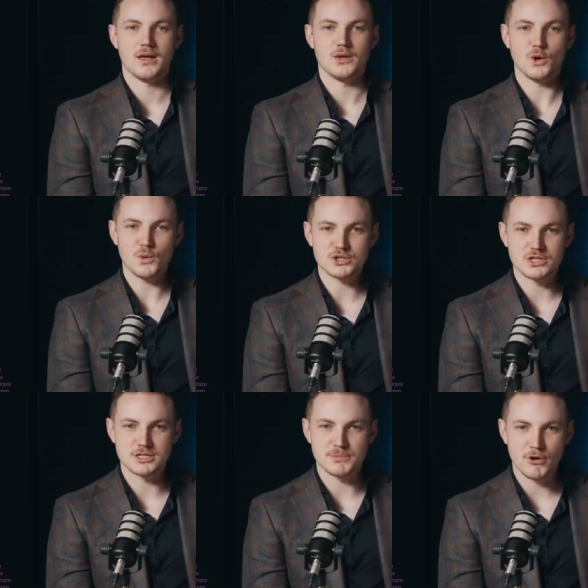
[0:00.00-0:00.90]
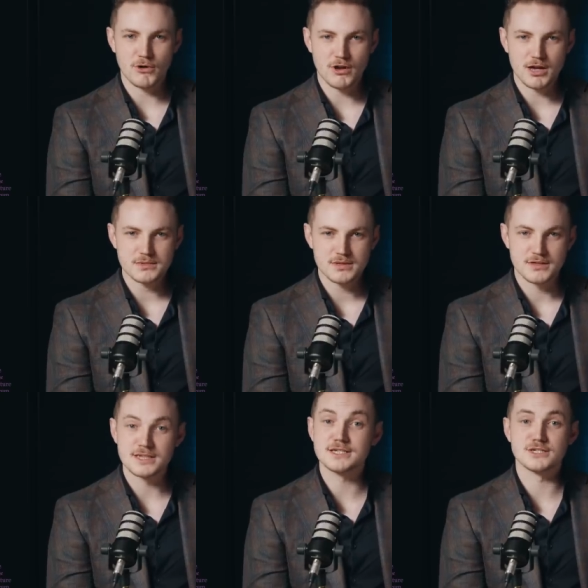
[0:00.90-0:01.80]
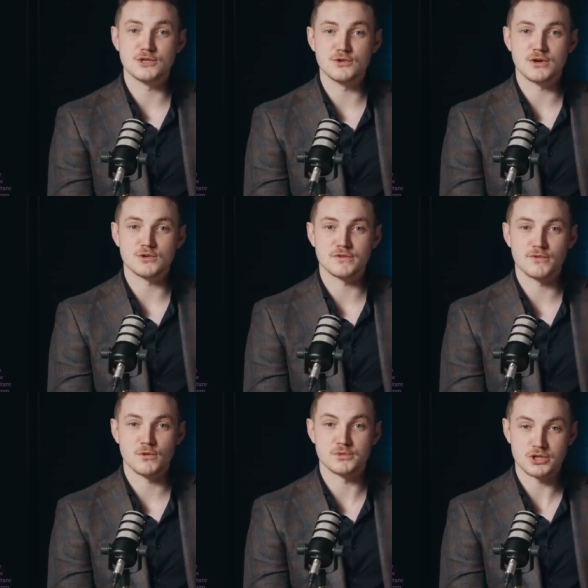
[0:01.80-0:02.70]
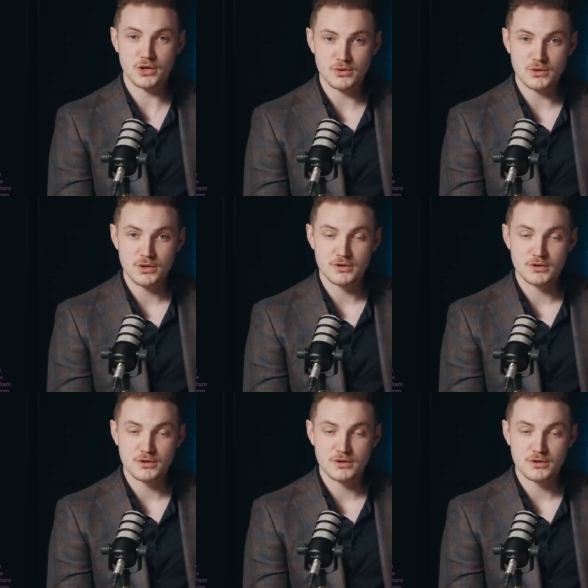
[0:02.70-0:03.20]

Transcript: You're watching Deprogrammed. This is the new Culture Forum show